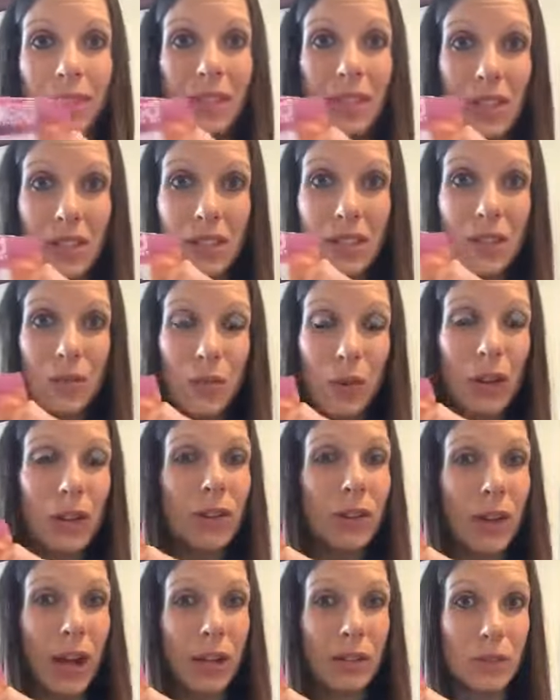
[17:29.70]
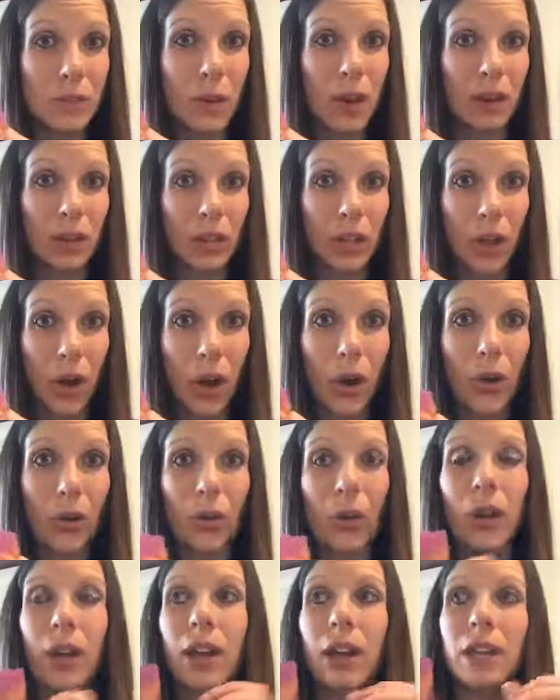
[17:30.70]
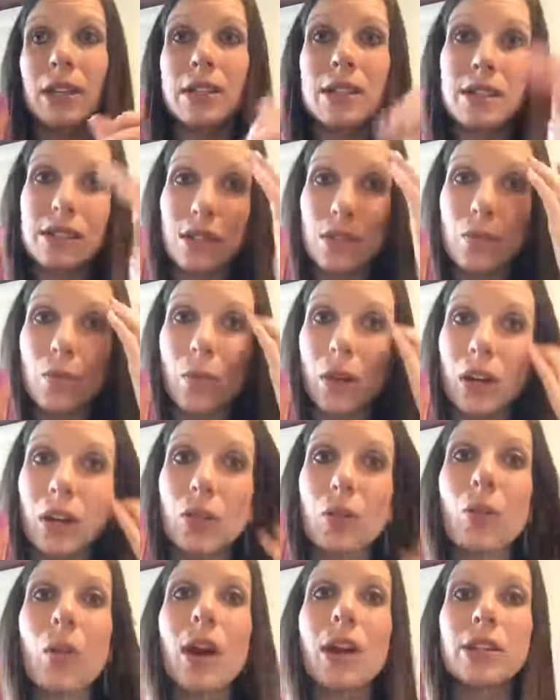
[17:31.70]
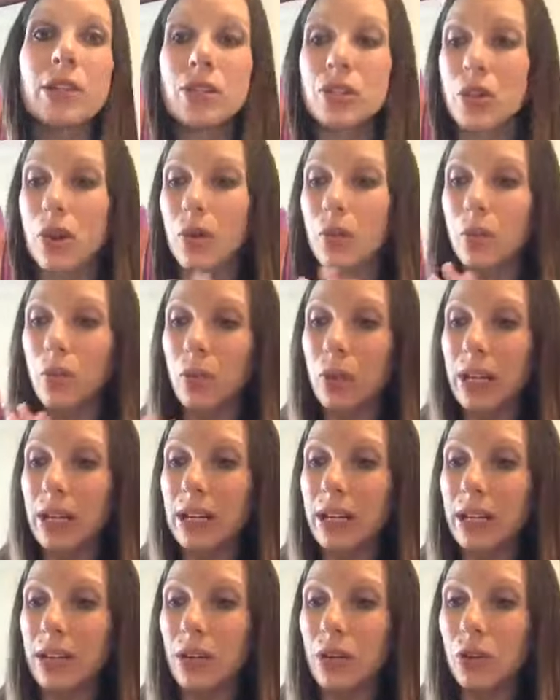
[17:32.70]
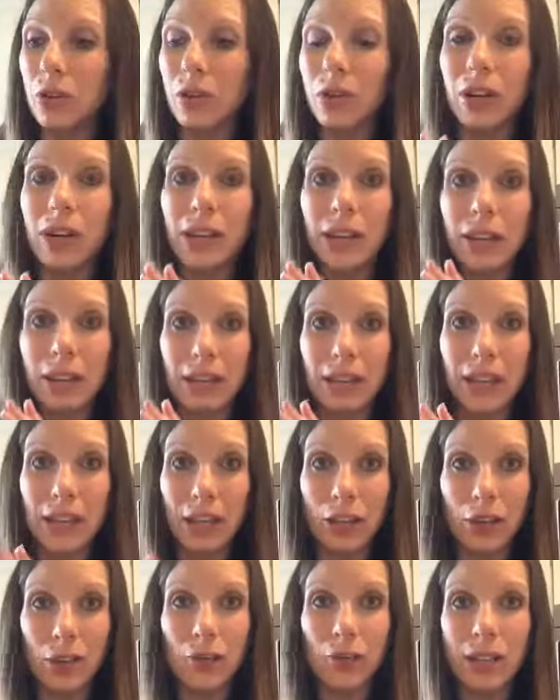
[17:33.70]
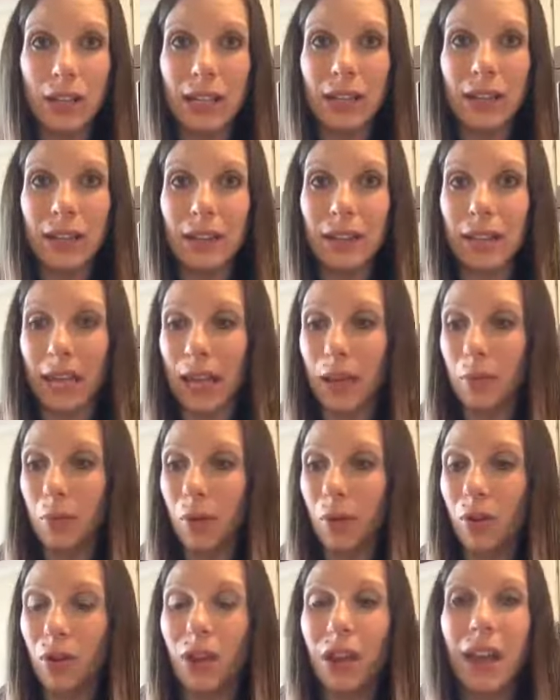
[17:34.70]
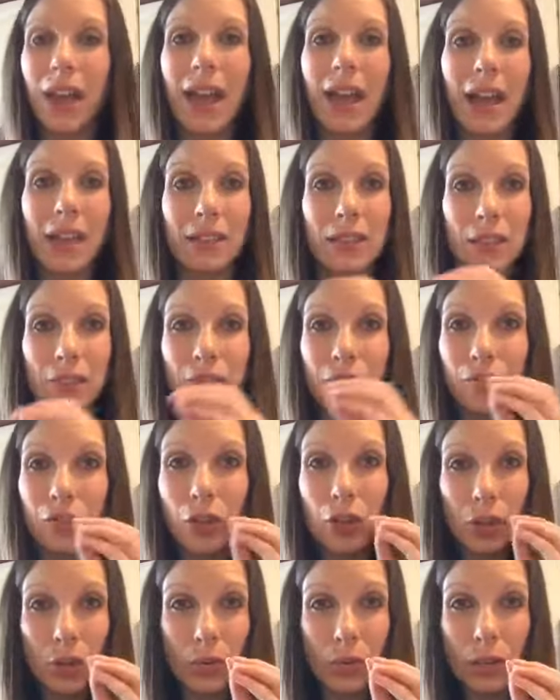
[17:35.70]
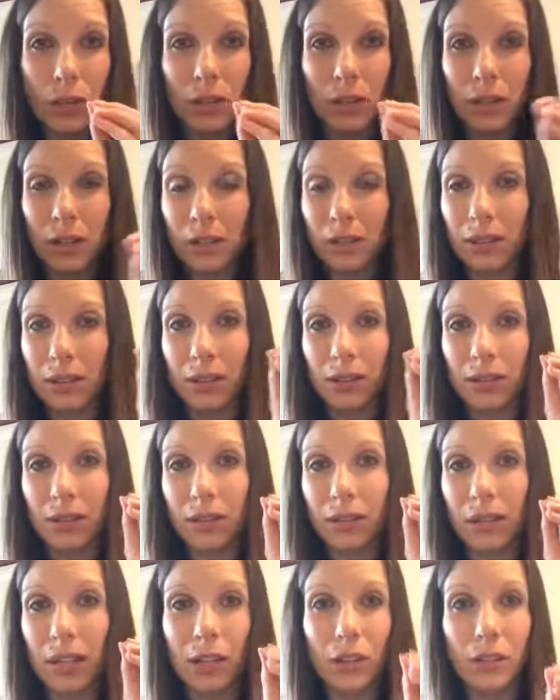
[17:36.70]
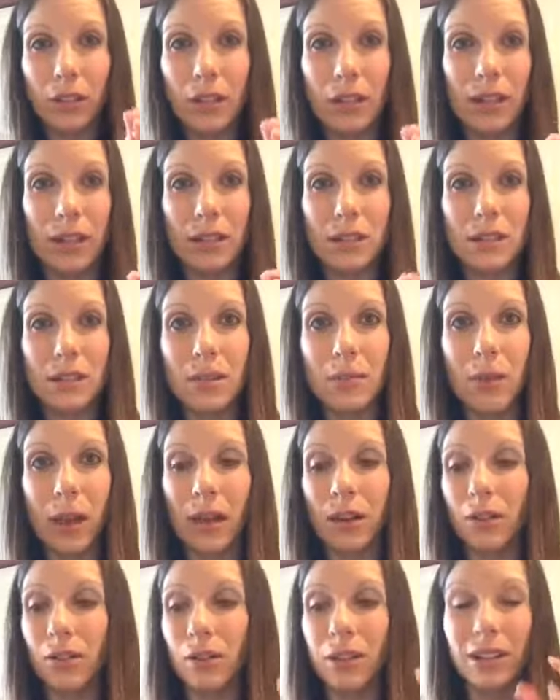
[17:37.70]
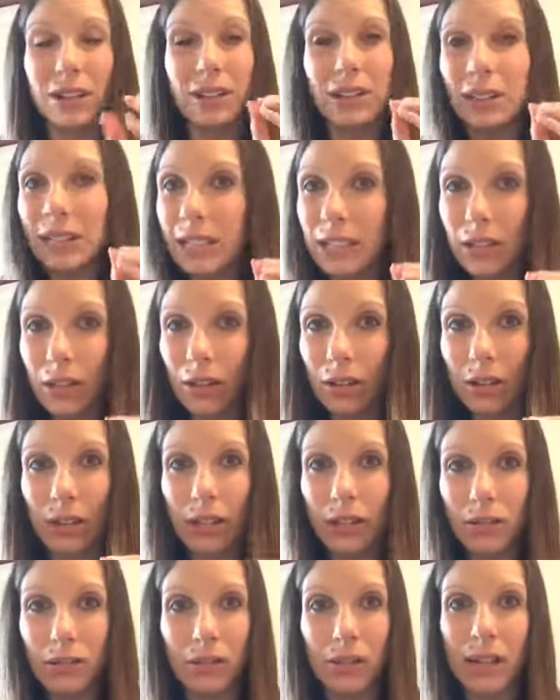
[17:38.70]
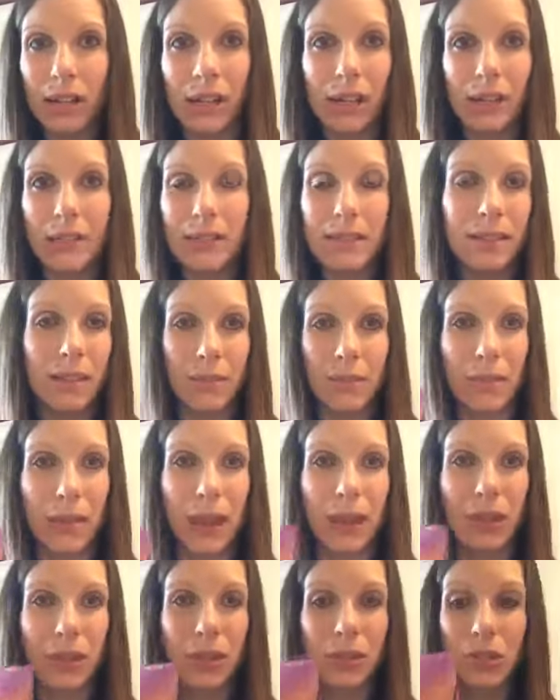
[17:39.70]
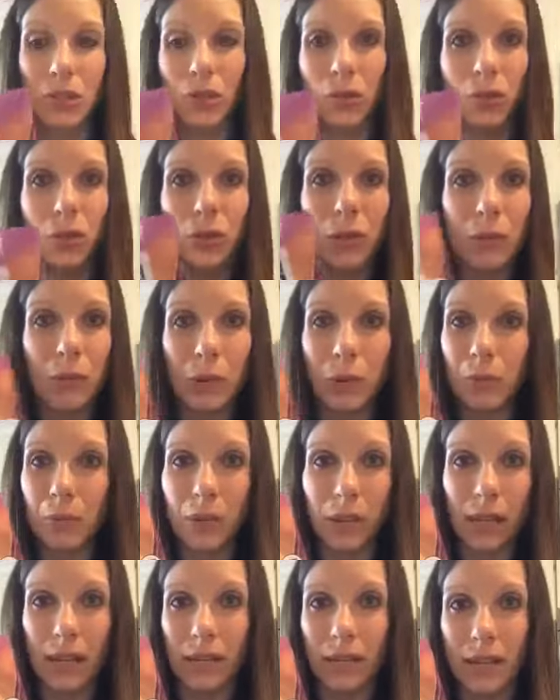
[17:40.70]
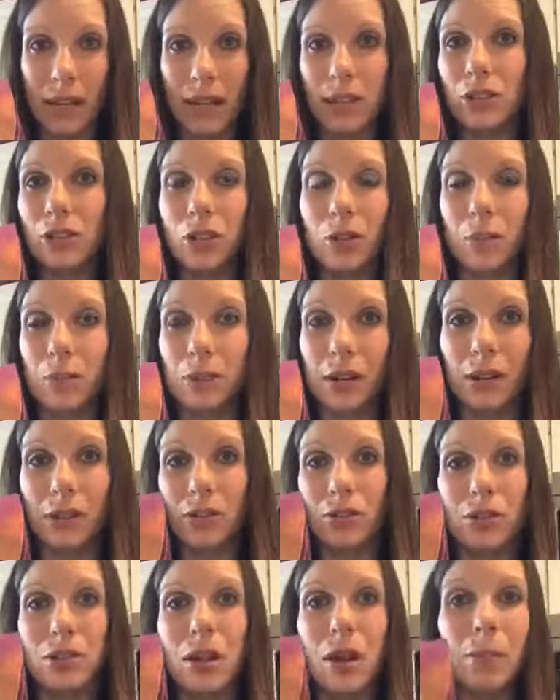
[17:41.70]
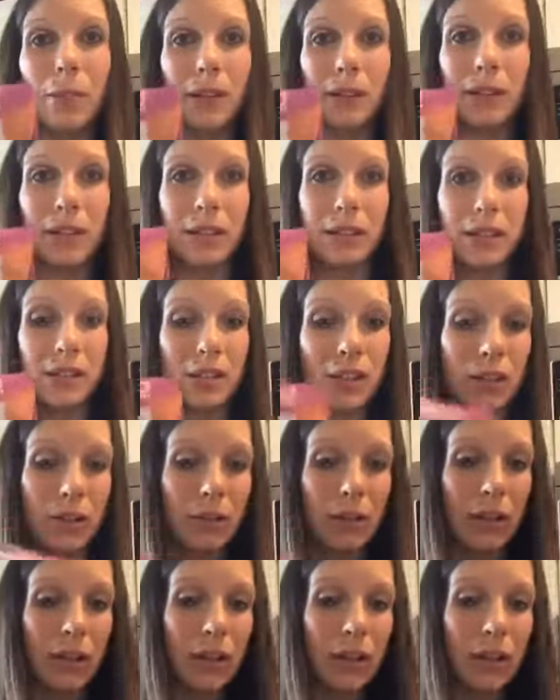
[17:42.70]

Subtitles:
This is where you guys want to go. This is where you want to start reading your ingredient label, and the fewer ingredients the better. The cleaner ingredients the better. So you can put plantain chips on your shopping list too.